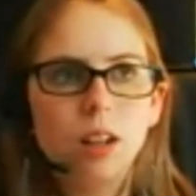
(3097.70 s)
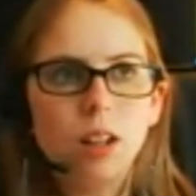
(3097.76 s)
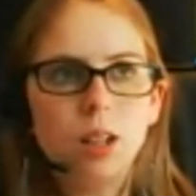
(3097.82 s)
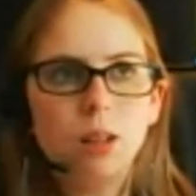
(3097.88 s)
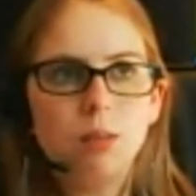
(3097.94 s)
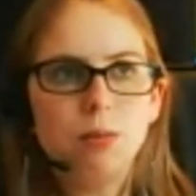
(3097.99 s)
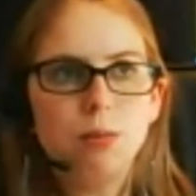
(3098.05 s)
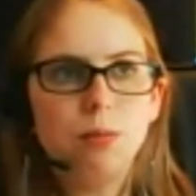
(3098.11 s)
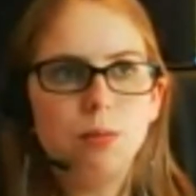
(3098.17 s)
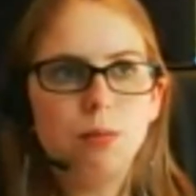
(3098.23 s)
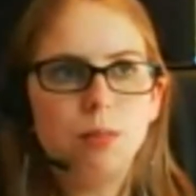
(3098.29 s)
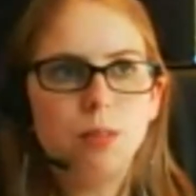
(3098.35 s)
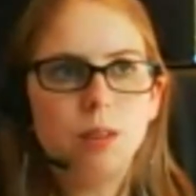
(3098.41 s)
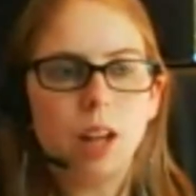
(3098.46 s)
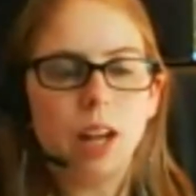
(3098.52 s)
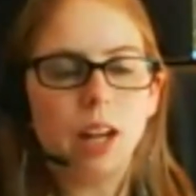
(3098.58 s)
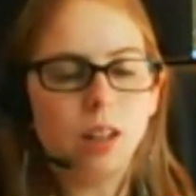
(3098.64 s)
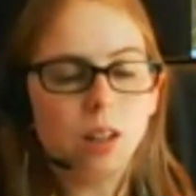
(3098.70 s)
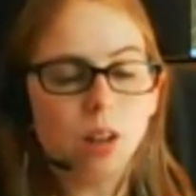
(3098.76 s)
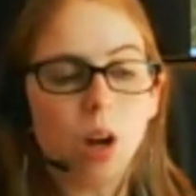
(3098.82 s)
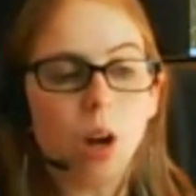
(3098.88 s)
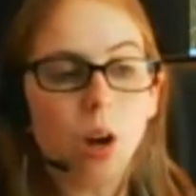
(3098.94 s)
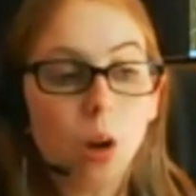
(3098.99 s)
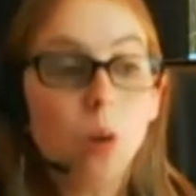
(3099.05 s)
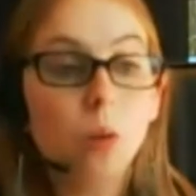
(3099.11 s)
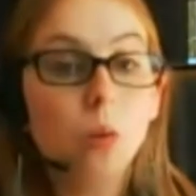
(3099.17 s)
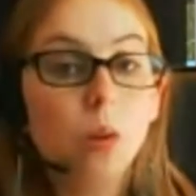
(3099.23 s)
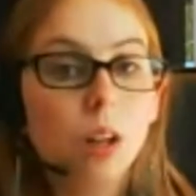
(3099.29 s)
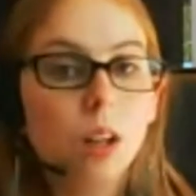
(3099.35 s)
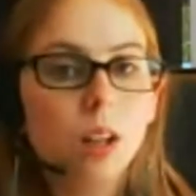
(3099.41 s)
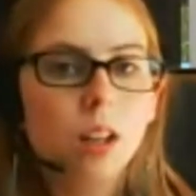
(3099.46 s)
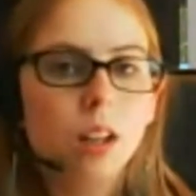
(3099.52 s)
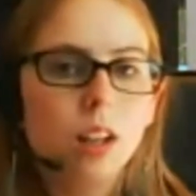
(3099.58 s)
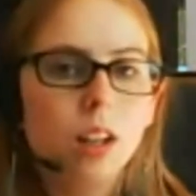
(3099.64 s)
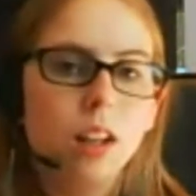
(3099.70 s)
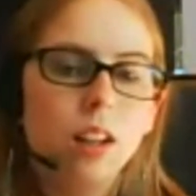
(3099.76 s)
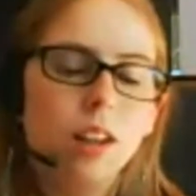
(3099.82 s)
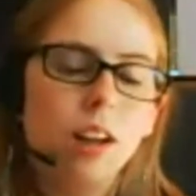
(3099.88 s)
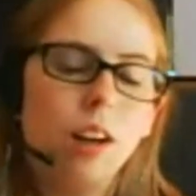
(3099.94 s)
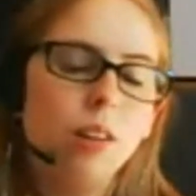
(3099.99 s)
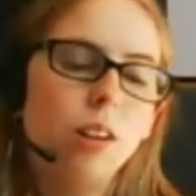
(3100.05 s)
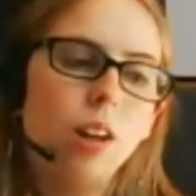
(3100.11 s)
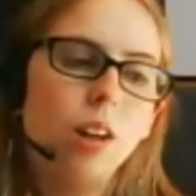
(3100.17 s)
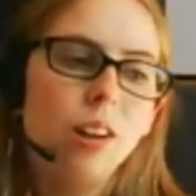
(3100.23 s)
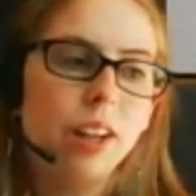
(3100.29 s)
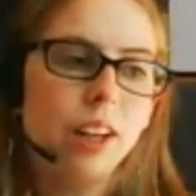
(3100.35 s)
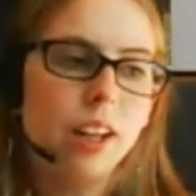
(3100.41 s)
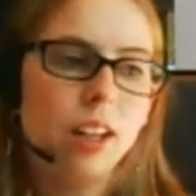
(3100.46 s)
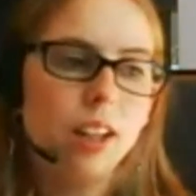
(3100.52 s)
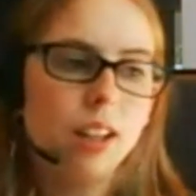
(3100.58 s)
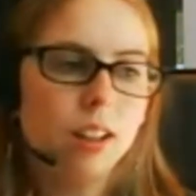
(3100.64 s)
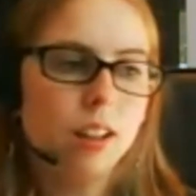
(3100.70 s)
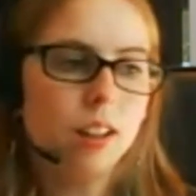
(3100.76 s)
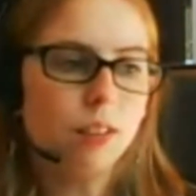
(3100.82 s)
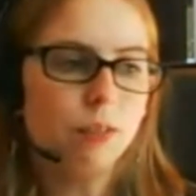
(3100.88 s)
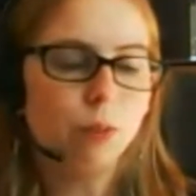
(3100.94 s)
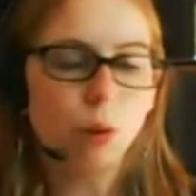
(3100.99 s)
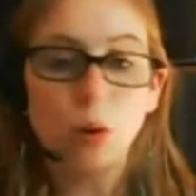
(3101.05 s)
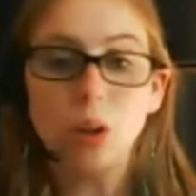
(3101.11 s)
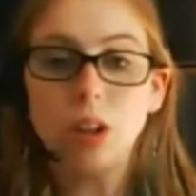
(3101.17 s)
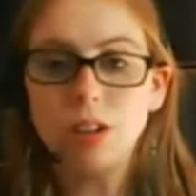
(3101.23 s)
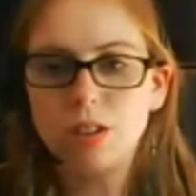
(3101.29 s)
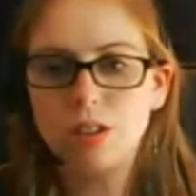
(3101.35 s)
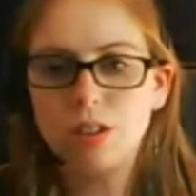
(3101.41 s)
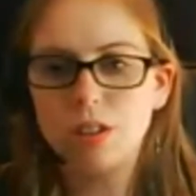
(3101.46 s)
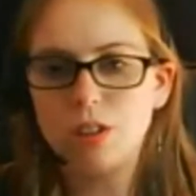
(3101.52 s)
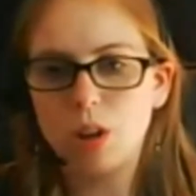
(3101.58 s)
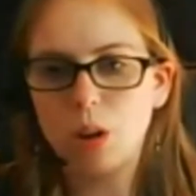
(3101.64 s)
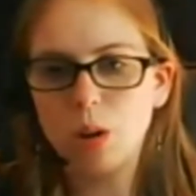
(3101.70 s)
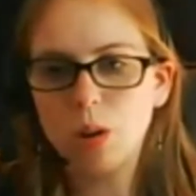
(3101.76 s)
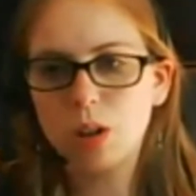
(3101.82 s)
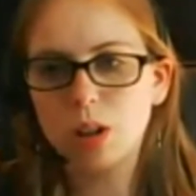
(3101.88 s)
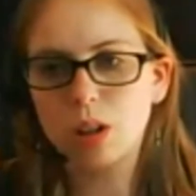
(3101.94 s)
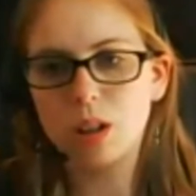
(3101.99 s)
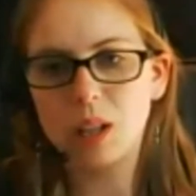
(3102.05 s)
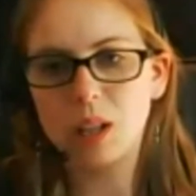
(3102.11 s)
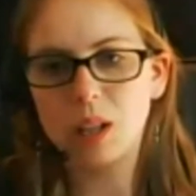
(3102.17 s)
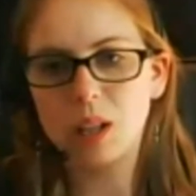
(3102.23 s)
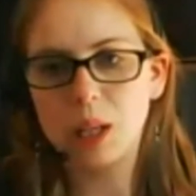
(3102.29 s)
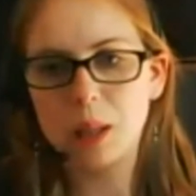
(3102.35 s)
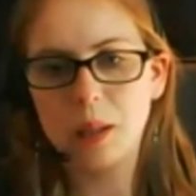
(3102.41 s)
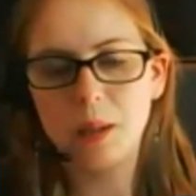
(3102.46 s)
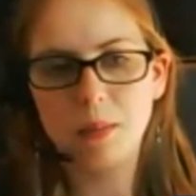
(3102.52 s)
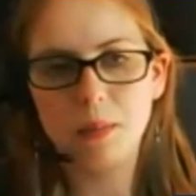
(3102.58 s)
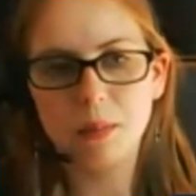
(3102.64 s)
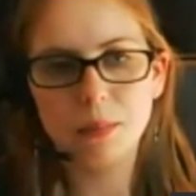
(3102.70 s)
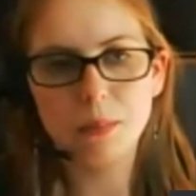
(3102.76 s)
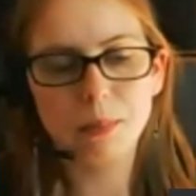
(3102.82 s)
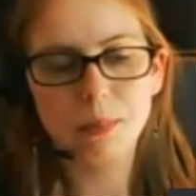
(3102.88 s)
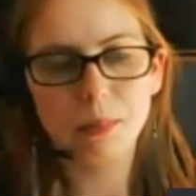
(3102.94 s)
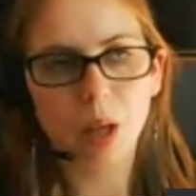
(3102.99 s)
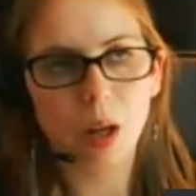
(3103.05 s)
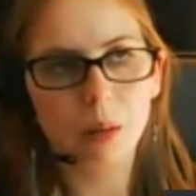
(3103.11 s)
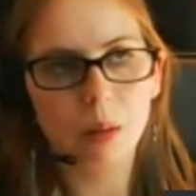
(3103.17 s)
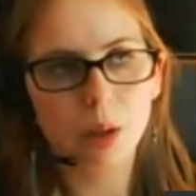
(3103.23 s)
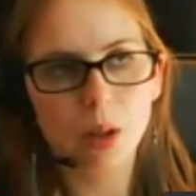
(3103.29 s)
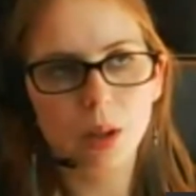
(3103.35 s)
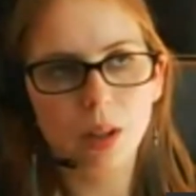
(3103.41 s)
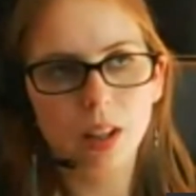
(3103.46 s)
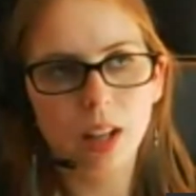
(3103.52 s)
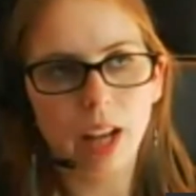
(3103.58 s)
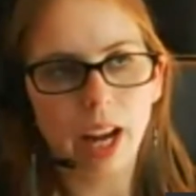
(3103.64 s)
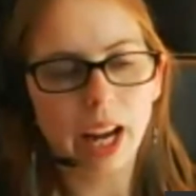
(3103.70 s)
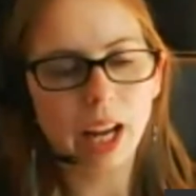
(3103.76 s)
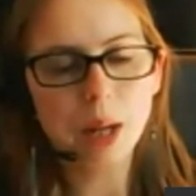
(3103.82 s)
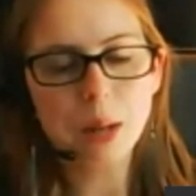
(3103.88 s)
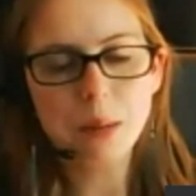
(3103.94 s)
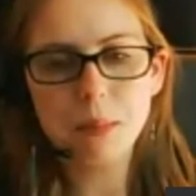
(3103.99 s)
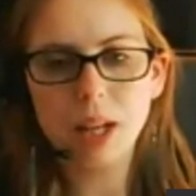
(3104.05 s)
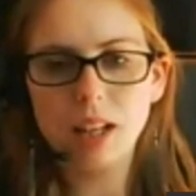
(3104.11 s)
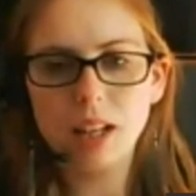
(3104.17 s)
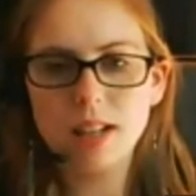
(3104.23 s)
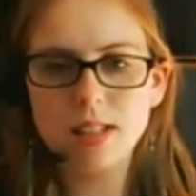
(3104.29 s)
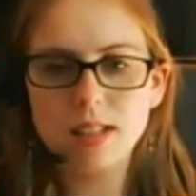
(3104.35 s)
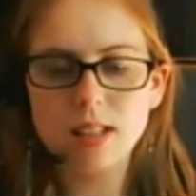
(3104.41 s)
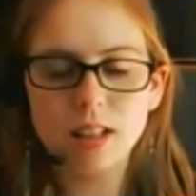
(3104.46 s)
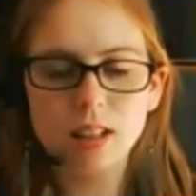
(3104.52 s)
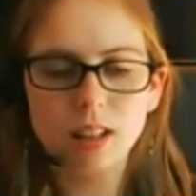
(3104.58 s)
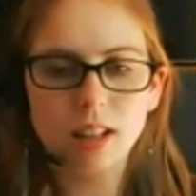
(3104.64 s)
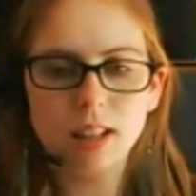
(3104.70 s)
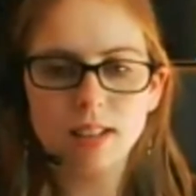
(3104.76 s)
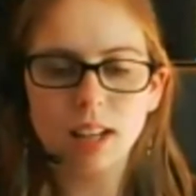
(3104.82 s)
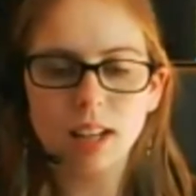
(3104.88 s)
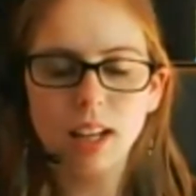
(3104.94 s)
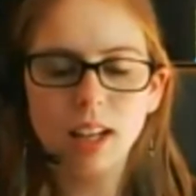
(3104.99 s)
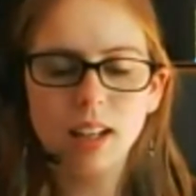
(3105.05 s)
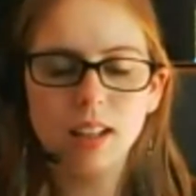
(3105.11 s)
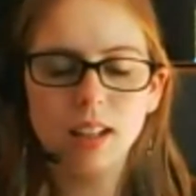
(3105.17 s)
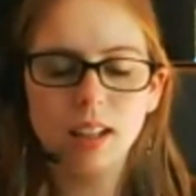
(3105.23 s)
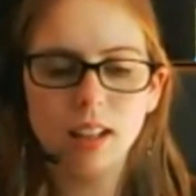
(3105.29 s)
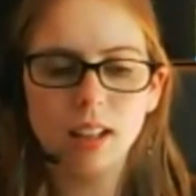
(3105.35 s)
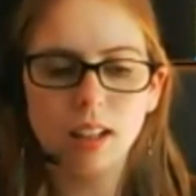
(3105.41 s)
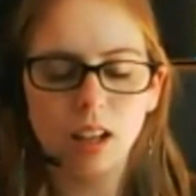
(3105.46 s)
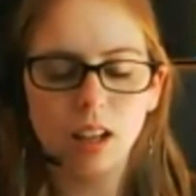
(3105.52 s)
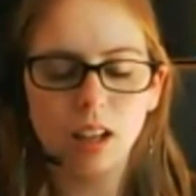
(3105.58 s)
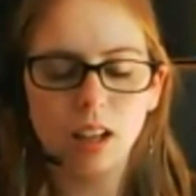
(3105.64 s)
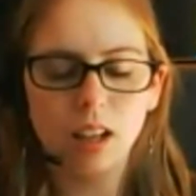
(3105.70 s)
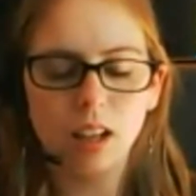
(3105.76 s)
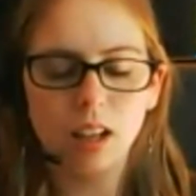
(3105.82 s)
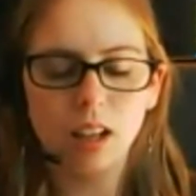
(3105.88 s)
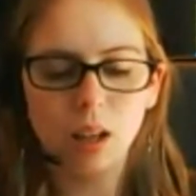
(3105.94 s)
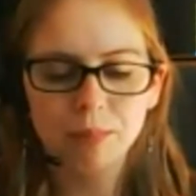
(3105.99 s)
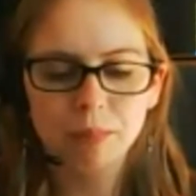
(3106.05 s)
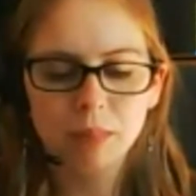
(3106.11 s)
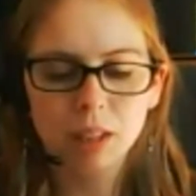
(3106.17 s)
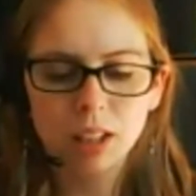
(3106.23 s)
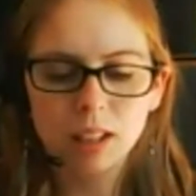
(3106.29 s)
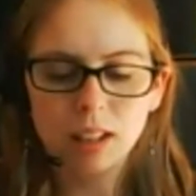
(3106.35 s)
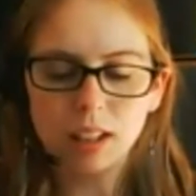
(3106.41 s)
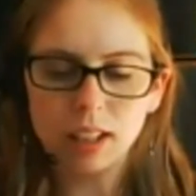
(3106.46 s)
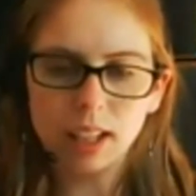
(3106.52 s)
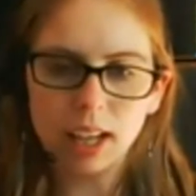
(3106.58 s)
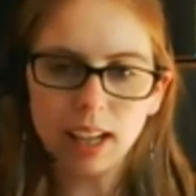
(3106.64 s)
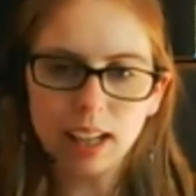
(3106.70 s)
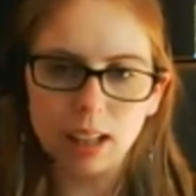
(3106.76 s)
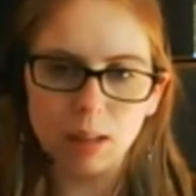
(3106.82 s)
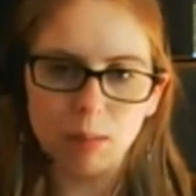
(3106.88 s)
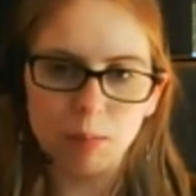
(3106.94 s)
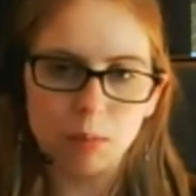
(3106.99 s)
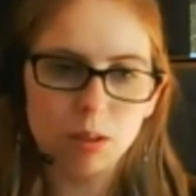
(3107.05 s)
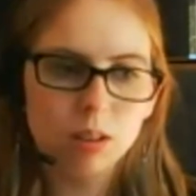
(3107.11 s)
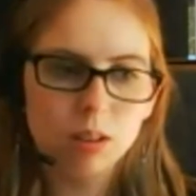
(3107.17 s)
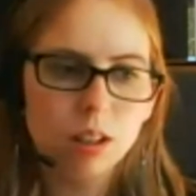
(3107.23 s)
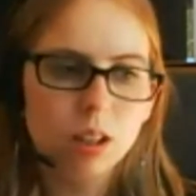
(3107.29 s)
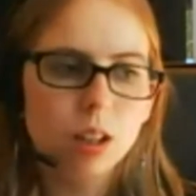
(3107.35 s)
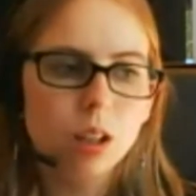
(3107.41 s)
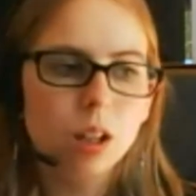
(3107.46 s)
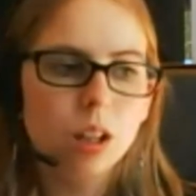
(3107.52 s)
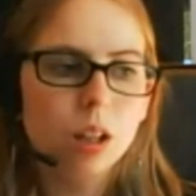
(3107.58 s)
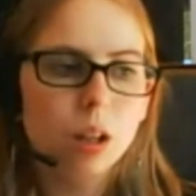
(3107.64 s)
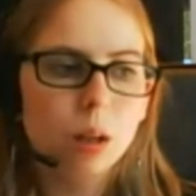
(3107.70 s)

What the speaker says: if they know, they'll know that he voiced the Joker in the animated series and in the games.